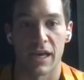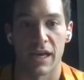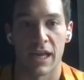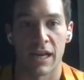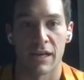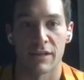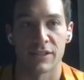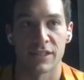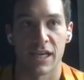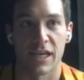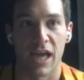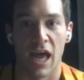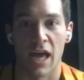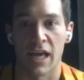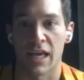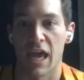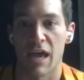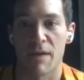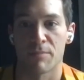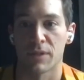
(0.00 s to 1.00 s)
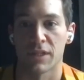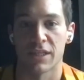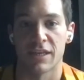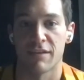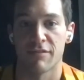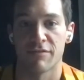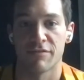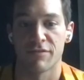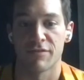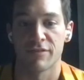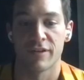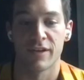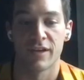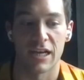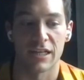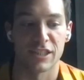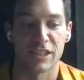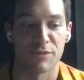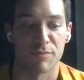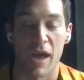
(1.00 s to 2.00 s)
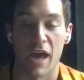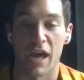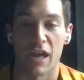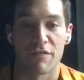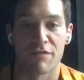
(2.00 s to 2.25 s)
And I was like, I can't believe in a span